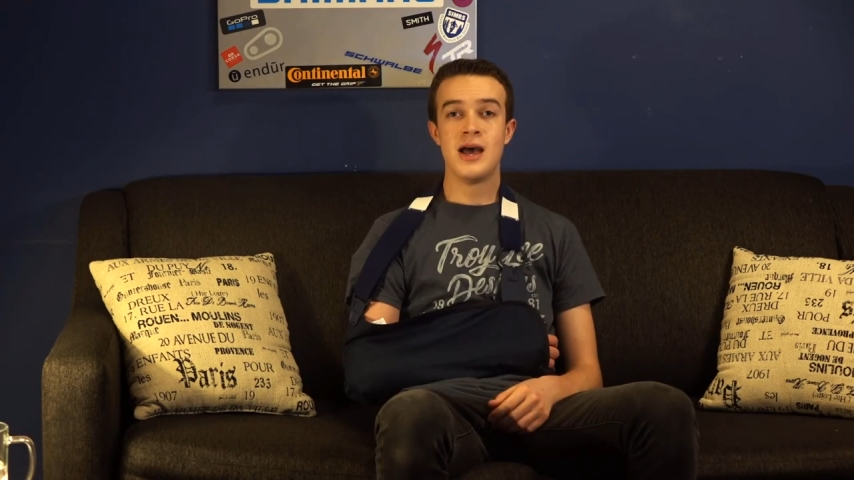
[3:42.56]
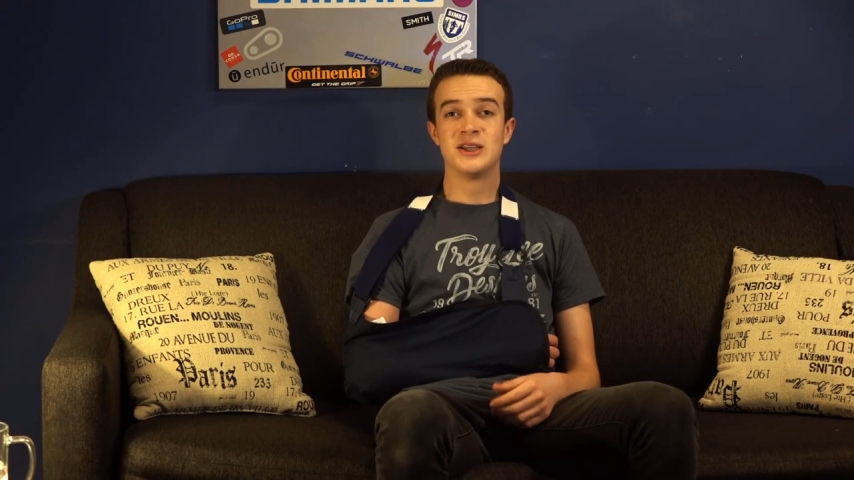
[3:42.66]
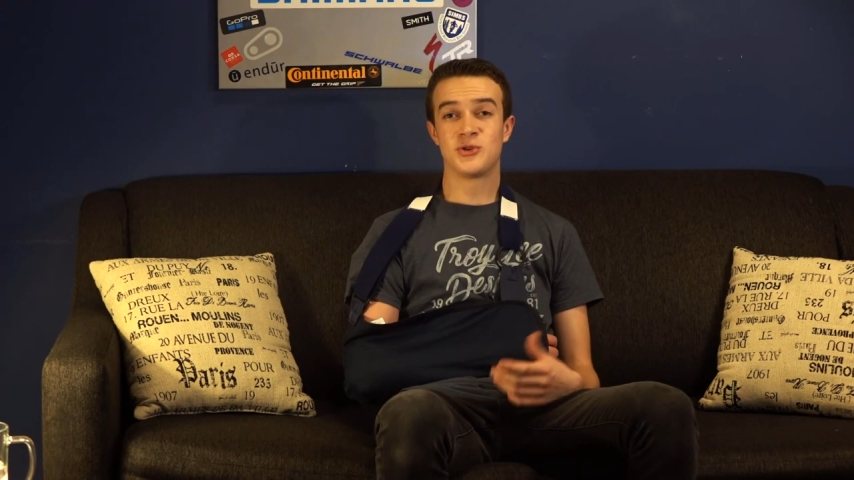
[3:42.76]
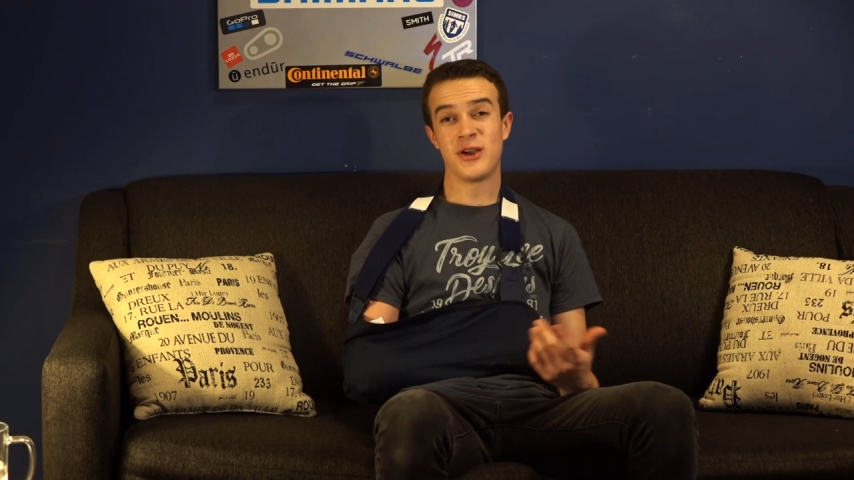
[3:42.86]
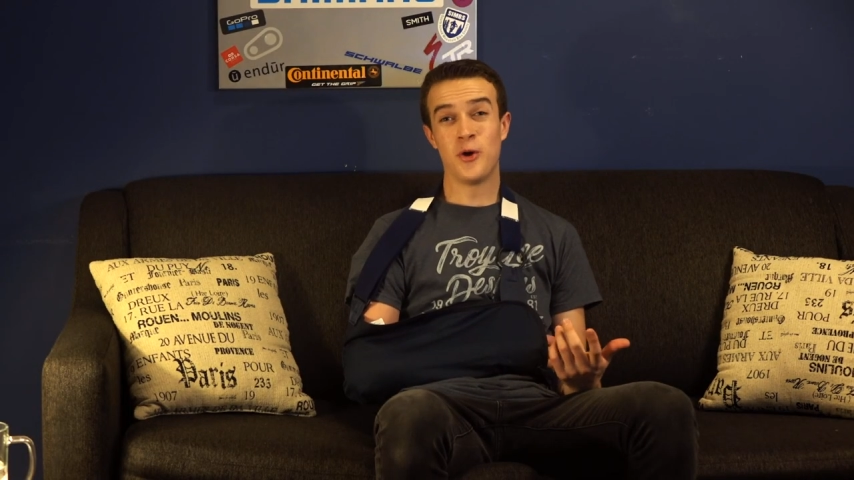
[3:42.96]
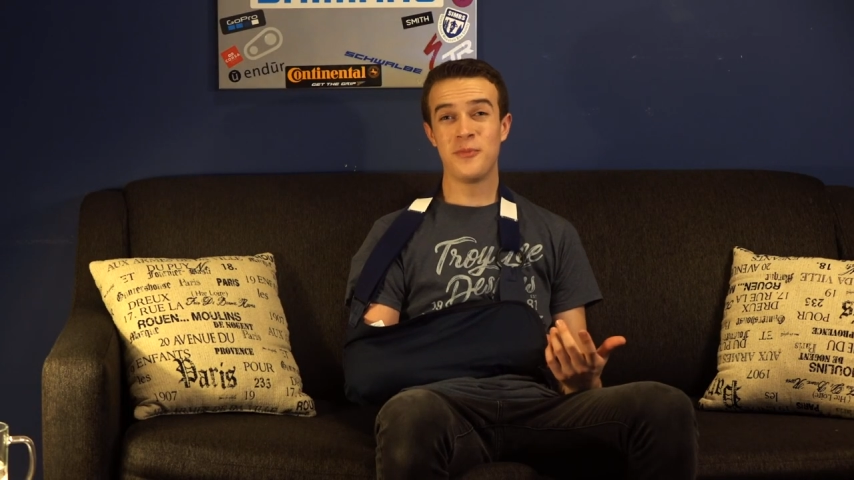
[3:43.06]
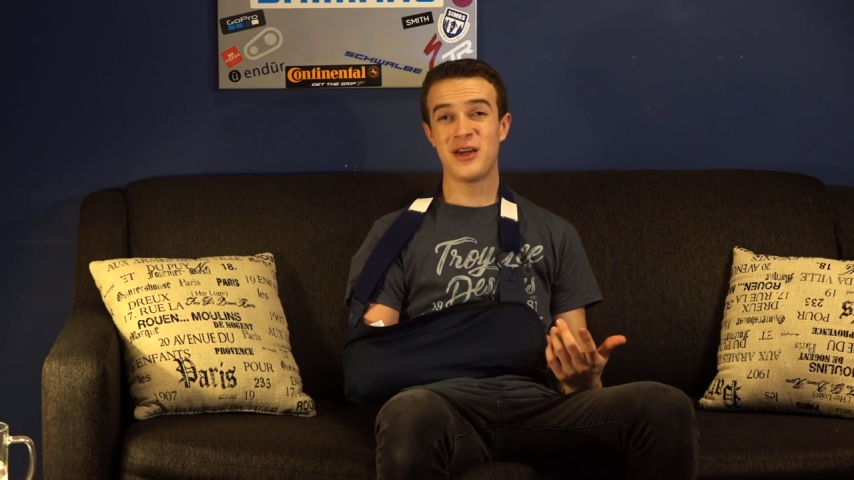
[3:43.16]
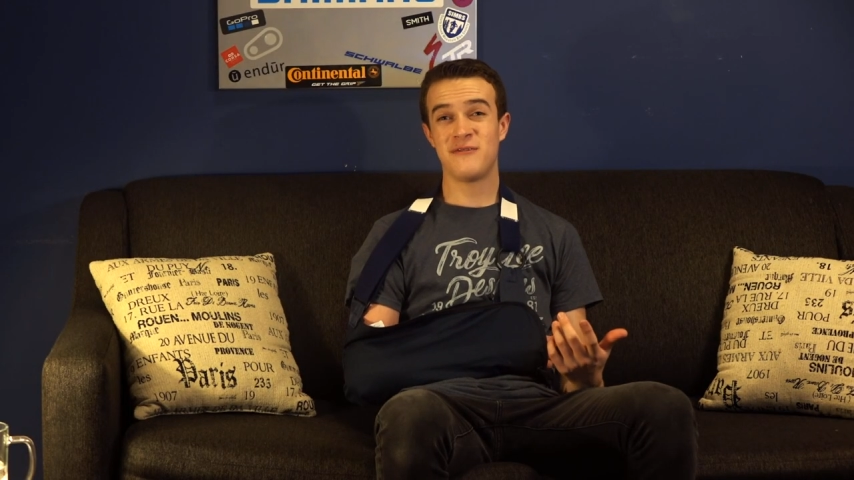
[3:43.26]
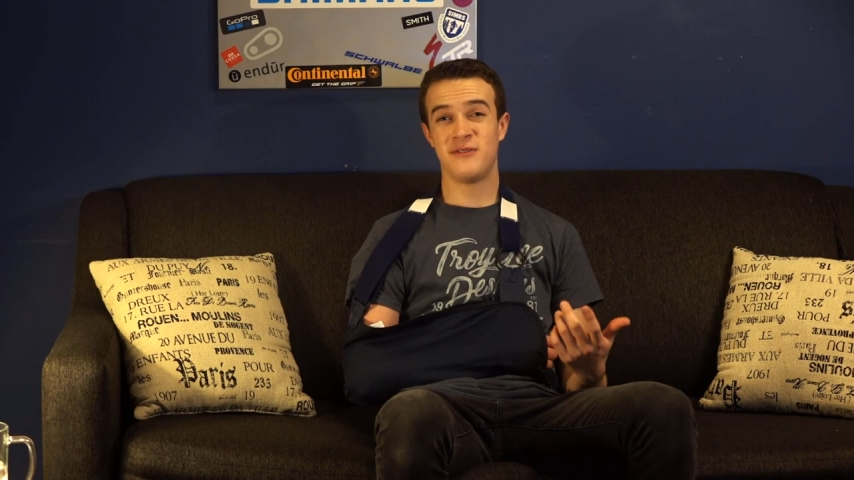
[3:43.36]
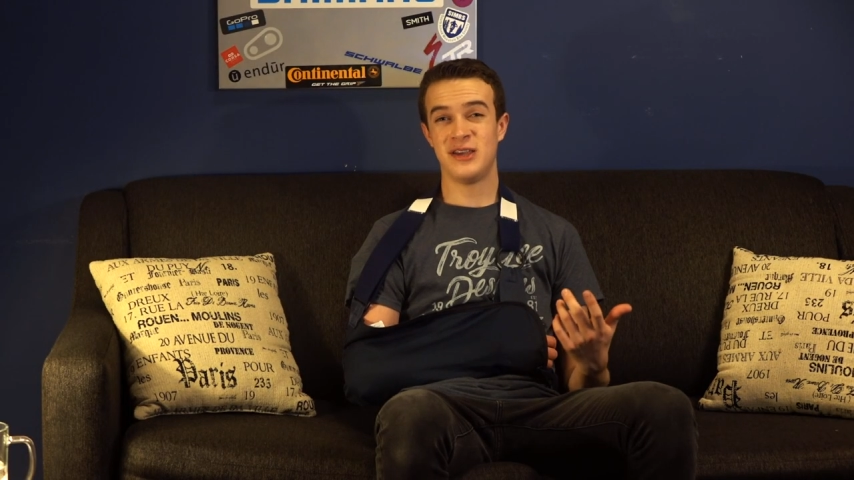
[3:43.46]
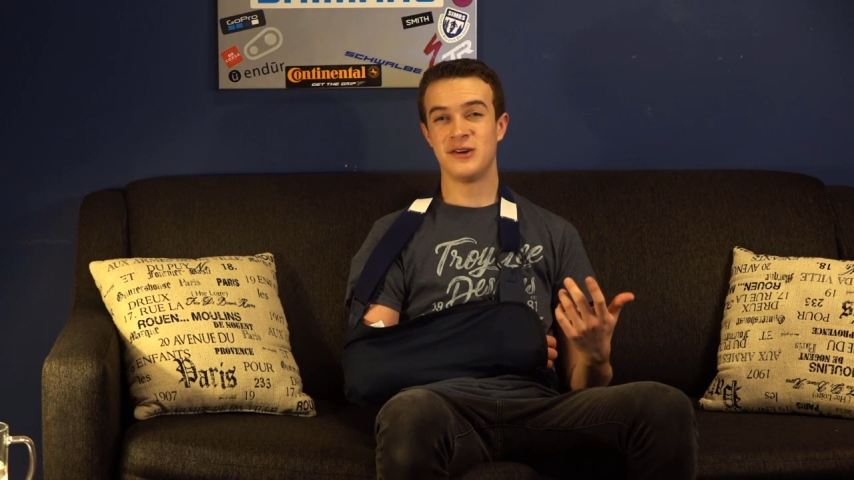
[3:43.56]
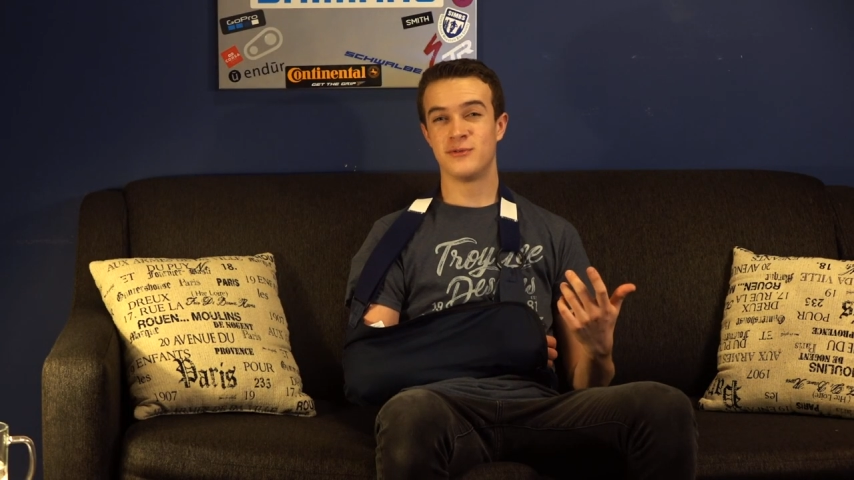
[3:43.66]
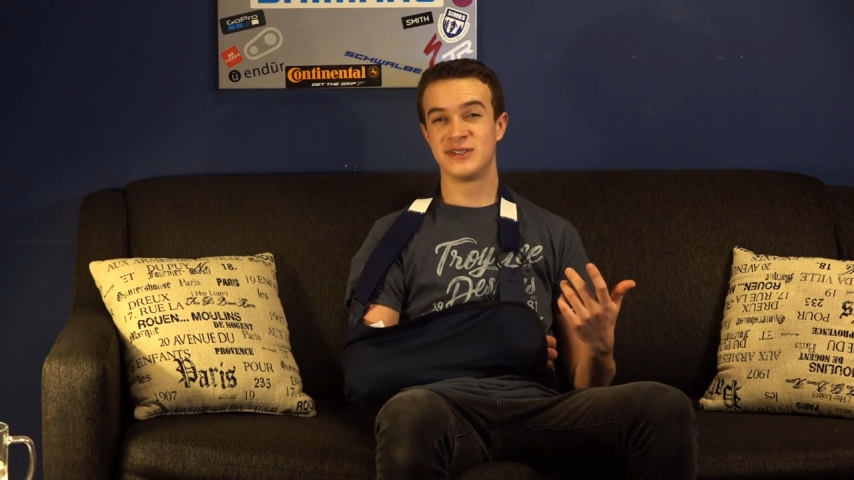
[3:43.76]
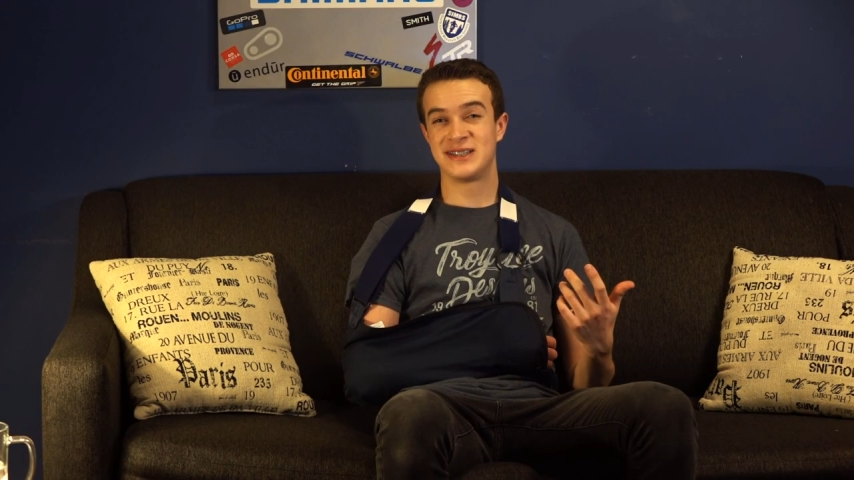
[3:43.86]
So I hope that video was